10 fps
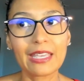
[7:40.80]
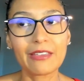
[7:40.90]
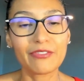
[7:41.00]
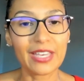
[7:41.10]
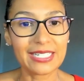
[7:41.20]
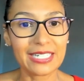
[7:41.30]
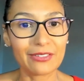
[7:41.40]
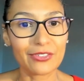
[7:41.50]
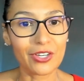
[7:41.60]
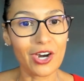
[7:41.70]

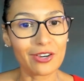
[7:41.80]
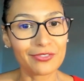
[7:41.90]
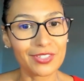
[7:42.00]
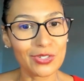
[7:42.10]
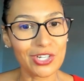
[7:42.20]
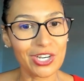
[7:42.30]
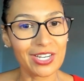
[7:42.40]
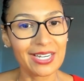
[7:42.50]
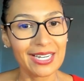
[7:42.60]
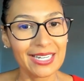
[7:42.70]
investing for our
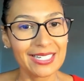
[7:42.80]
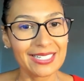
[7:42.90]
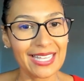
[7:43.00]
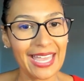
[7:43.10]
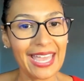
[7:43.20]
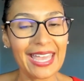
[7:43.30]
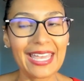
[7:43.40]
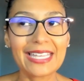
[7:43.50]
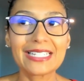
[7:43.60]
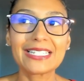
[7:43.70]
future.
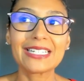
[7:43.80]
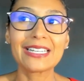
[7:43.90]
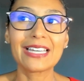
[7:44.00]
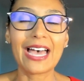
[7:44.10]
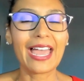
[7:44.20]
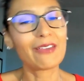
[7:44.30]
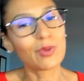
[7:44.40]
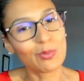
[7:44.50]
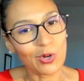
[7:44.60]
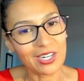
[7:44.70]
And I have
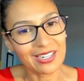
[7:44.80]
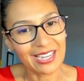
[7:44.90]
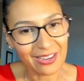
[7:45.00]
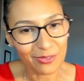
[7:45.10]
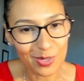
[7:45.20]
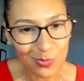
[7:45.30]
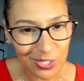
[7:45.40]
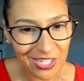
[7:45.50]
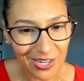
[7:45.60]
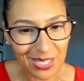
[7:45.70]
one more. I have one more
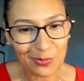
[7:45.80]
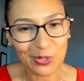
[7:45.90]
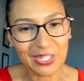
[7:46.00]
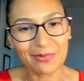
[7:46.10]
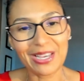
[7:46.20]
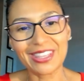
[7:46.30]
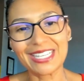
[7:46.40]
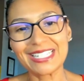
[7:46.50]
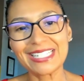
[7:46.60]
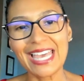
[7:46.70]
talking point about
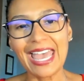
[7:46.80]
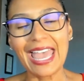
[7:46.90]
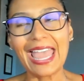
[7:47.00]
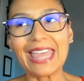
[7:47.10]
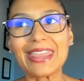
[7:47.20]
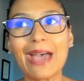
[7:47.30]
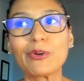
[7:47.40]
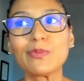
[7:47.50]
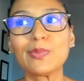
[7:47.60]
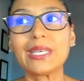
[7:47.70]
this, and that
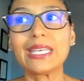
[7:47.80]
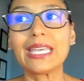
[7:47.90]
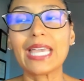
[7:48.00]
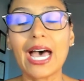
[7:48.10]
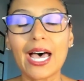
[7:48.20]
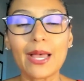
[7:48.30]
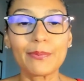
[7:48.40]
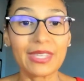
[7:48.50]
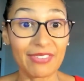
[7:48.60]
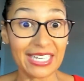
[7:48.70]
would be
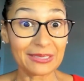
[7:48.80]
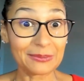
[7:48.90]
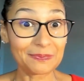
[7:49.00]
giving,